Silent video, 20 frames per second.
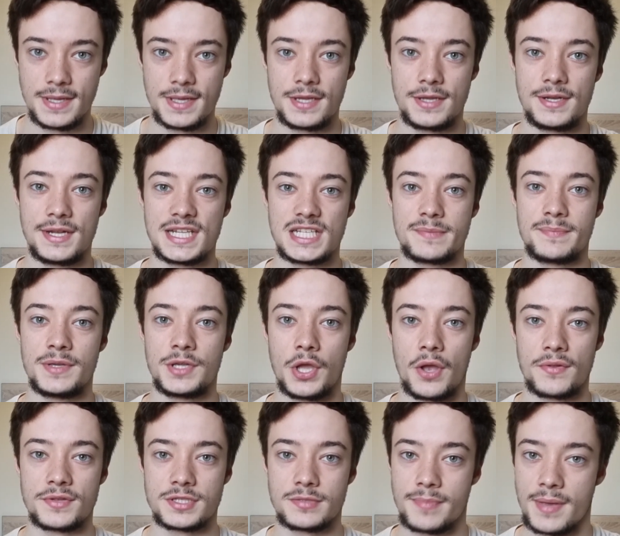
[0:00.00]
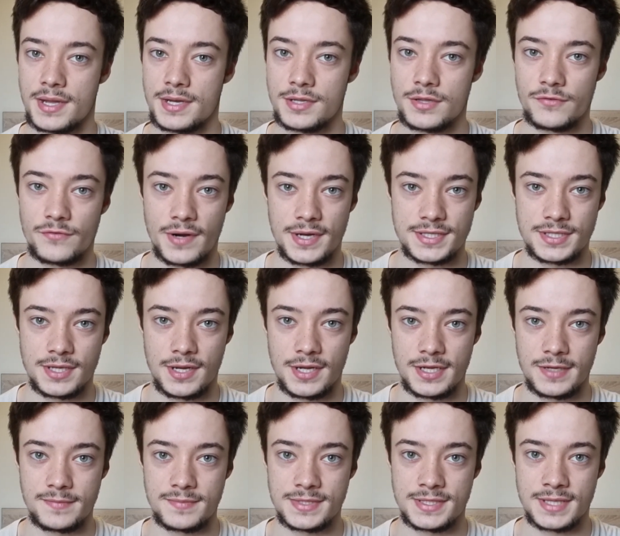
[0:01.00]
You need to be going to bed at the right
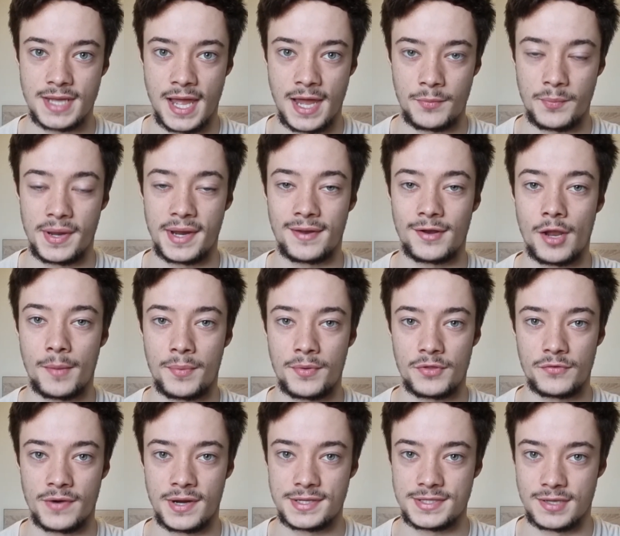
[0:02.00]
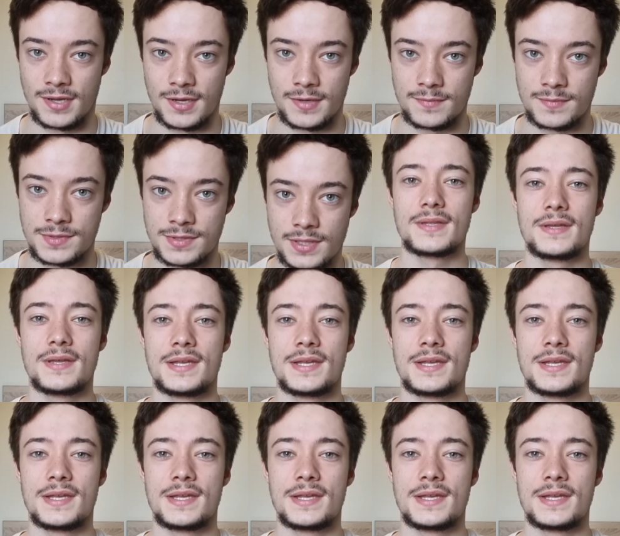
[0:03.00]
times and waking up at the right times.